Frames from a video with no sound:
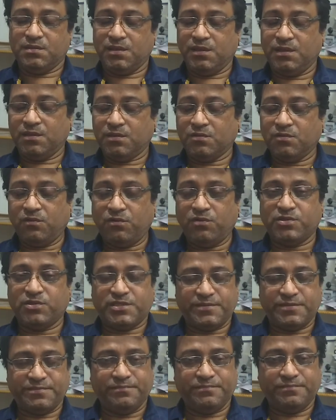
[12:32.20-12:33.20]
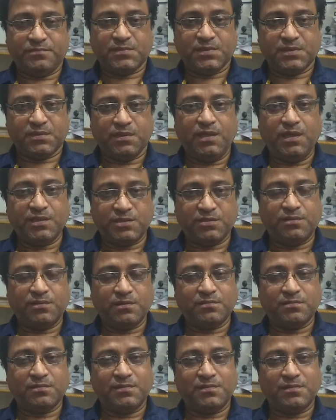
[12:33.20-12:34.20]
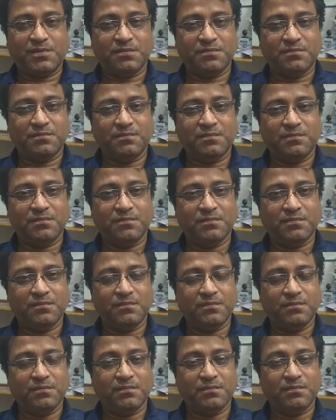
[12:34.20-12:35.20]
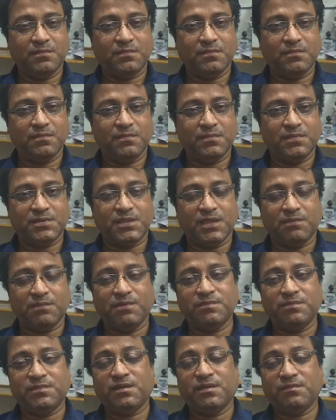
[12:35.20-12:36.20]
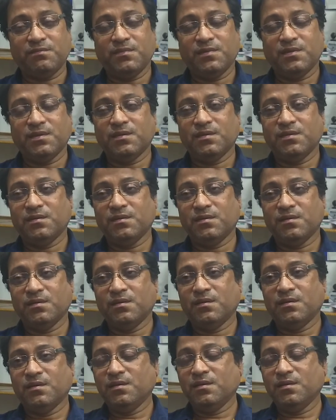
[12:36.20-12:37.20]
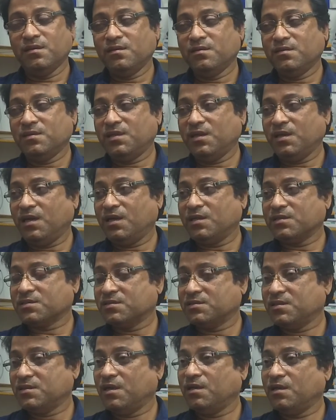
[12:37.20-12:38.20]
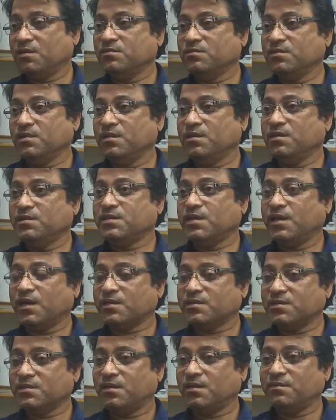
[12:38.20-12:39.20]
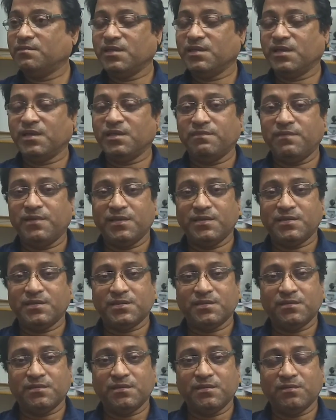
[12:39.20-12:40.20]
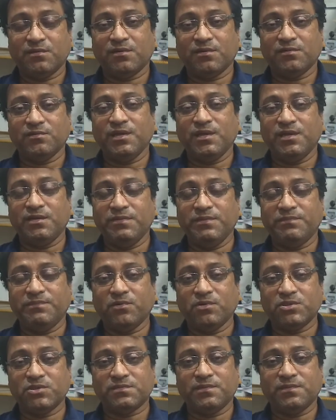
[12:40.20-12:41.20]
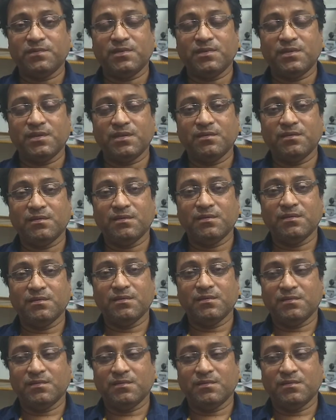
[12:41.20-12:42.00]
that is in courts, Kailashwar court, some of them, they ask, sir, will this exam take place or will it be postponed?